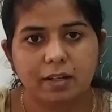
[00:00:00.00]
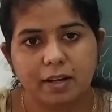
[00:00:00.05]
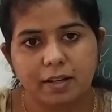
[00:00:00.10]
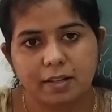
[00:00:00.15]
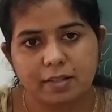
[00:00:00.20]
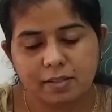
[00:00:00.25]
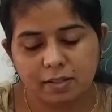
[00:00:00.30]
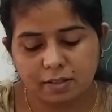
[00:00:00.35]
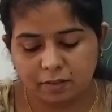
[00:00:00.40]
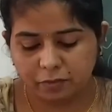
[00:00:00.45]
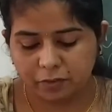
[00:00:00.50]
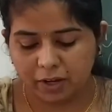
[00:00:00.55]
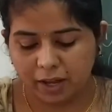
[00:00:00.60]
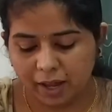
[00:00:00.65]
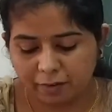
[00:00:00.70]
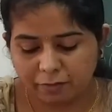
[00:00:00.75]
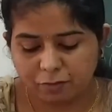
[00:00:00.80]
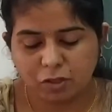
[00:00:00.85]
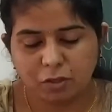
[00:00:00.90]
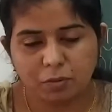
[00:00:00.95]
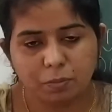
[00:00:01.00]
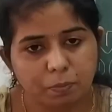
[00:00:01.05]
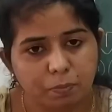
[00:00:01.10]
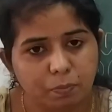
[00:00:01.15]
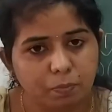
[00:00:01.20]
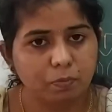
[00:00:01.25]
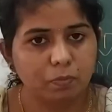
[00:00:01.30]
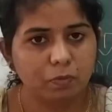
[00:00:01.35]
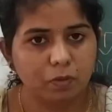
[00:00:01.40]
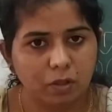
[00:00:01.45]
You have
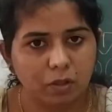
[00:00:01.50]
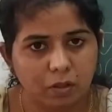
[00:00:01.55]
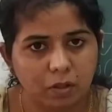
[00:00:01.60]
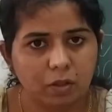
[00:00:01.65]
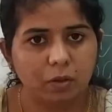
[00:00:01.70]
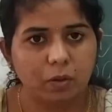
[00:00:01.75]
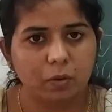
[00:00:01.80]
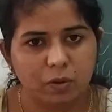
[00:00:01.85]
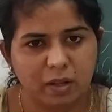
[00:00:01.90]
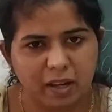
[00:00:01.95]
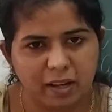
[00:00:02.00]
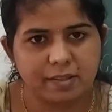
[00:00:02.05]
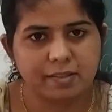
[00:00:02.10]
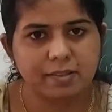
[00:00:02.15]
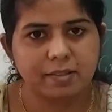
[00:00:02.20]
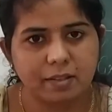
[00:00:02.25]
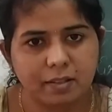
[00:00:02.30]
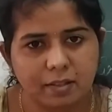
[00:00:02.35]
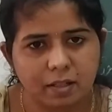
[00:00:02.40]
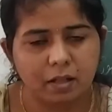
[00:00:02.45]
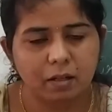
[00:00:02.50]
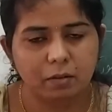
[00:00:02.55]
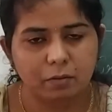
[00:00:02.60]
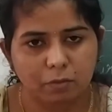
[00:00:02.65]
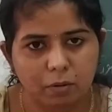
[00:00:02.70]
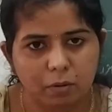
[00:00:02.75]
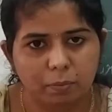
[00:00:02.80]
to exert a